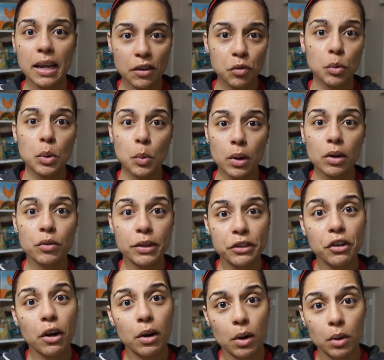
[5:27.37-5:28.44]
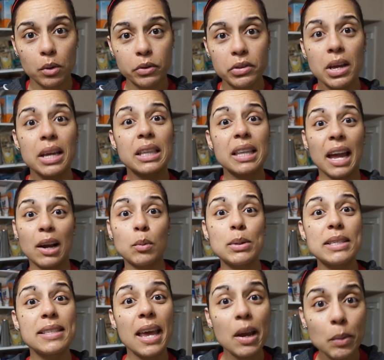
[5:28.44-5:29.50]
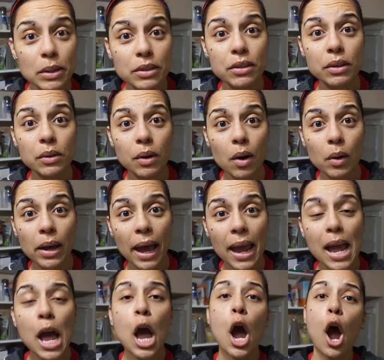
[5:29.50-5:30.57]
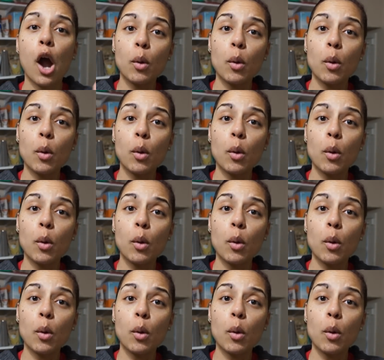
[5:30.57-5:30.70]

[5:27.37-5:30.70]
if we wanna reach our goals like we say we do, okay?